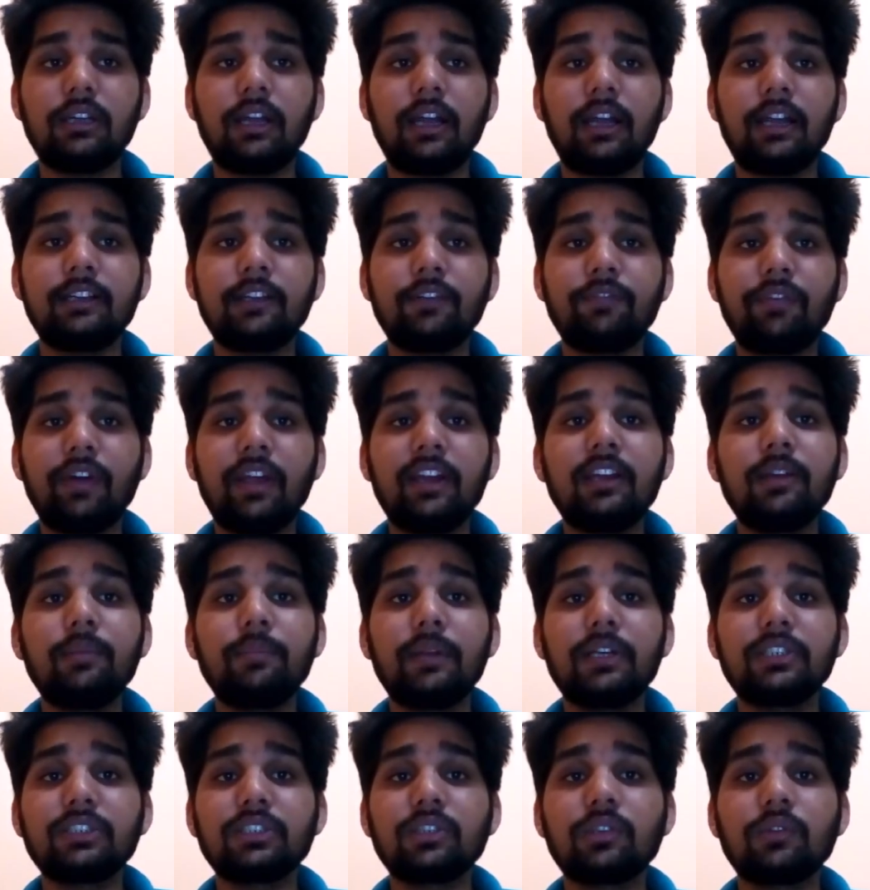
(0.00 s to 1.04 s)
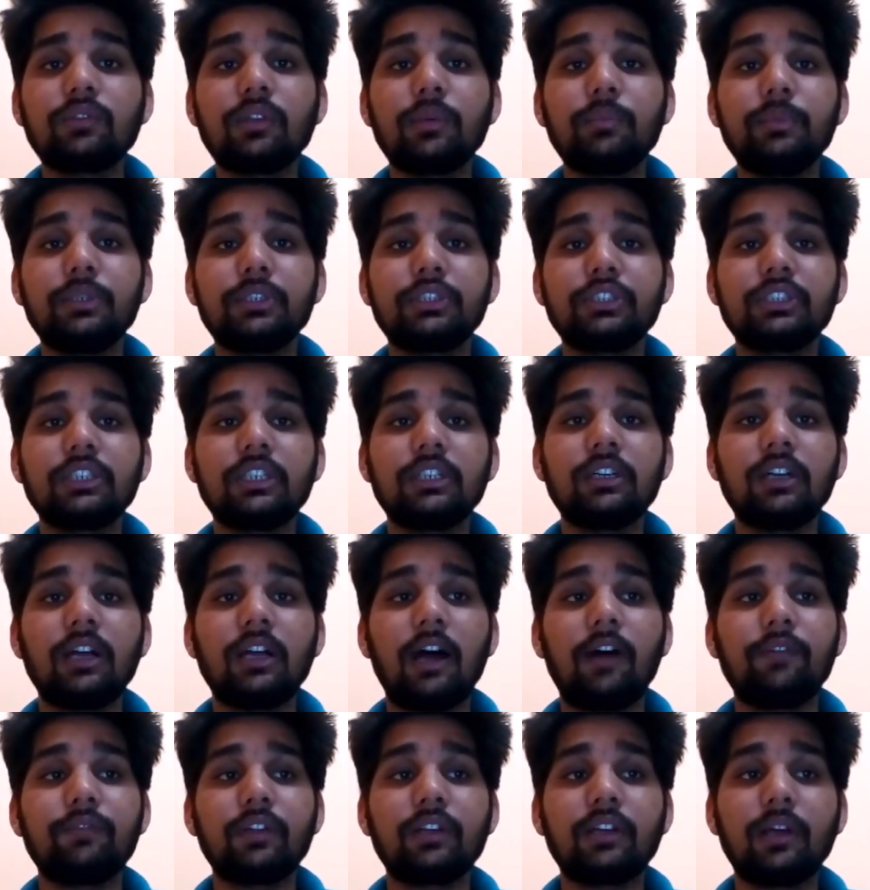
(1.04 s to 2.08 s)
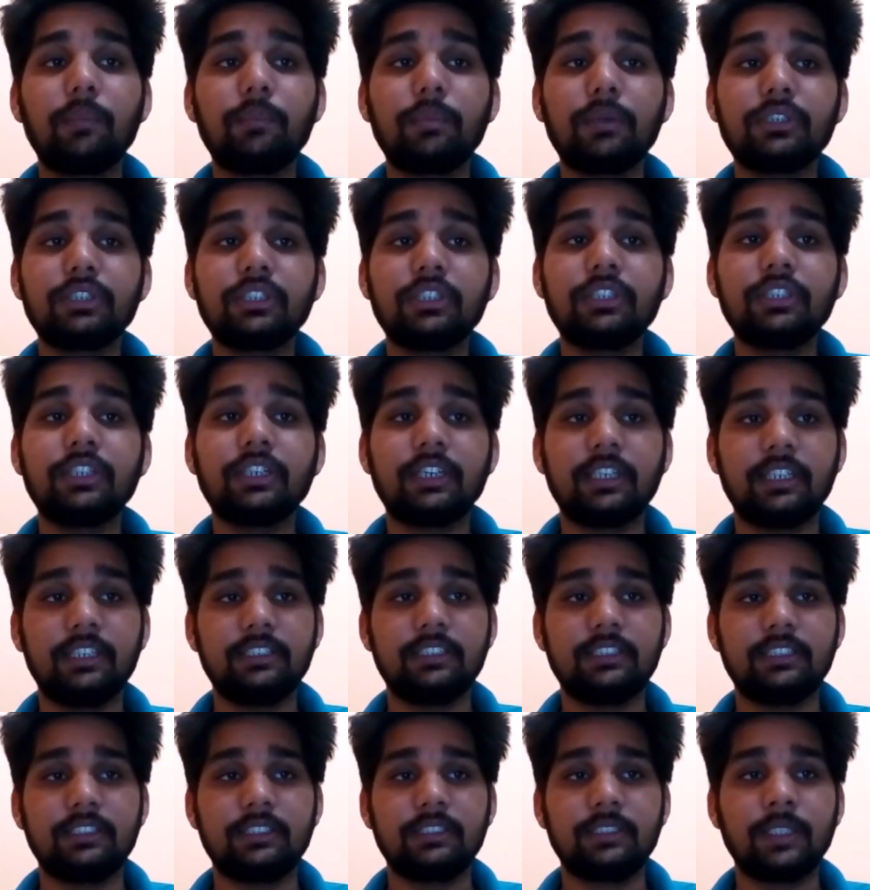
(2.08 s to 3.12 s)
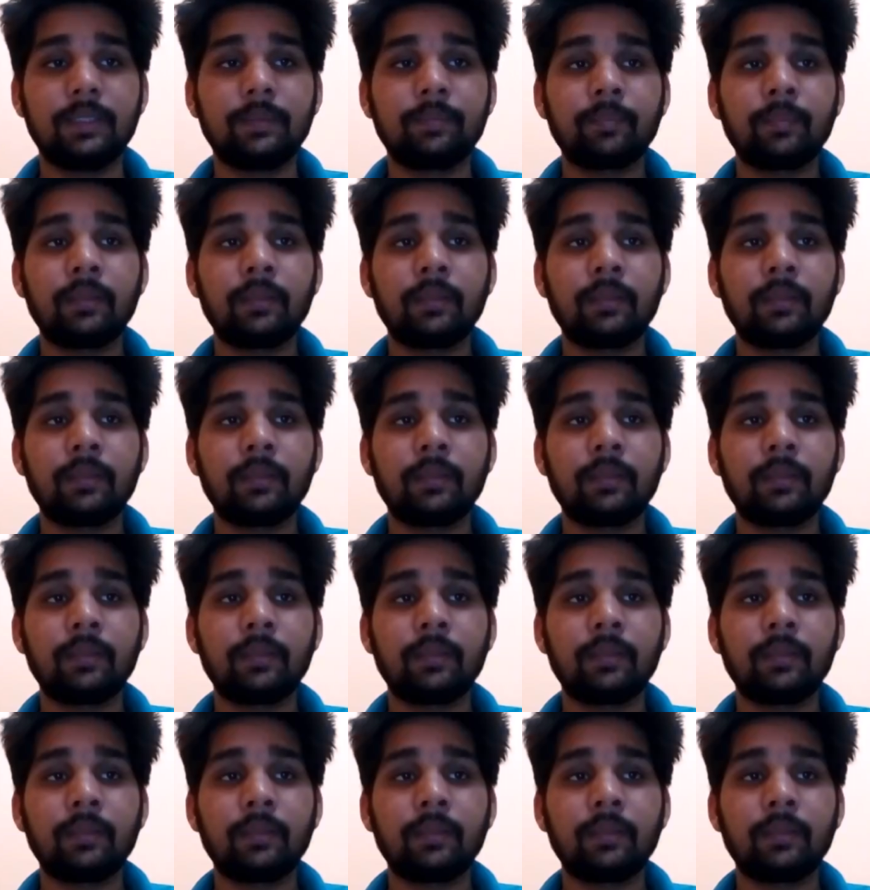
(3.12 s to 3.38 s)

and the final pressure of the mixture after compression decreases.